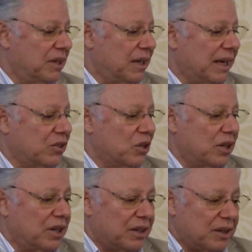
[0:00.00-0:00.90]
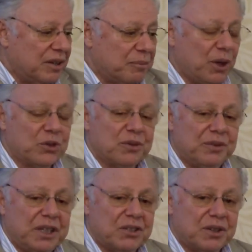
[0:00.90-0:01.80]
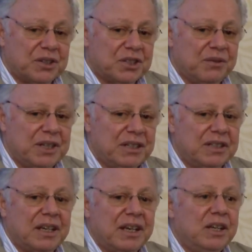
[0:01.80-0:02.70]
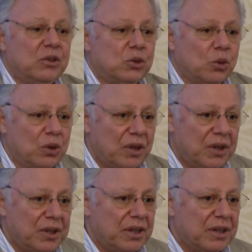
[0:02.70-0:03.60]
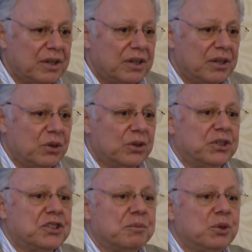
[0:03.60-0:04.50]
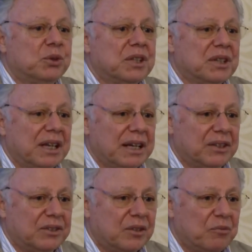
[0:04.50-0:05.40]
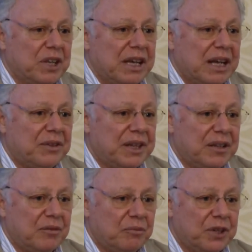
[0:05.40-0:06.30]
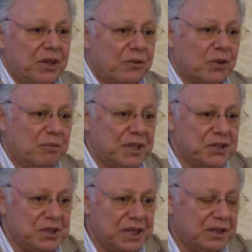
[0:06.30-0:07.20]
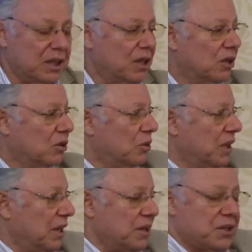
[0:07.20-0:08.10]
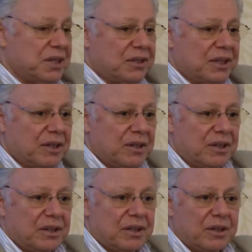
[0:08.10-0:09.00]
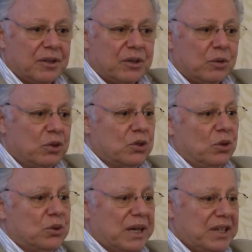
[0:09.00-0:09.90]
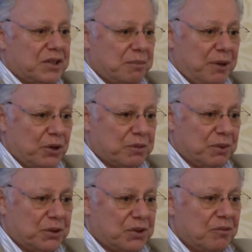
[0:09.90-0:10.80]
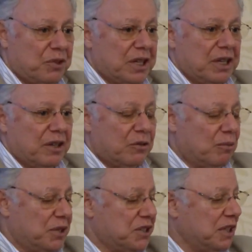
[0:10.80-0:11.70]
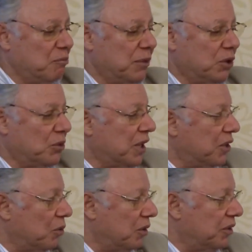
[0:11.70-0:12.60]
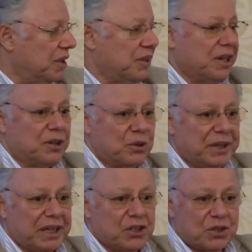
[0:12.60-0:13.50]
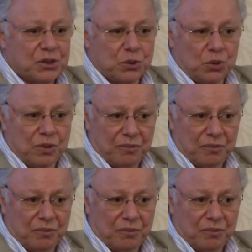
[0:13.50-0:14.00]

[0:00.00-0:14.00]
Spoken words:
actual powers of nature, this divinity, into you're distributing the light. And then from this city to the other city, which also has the power spots, from this temple to the other one, there are connections too.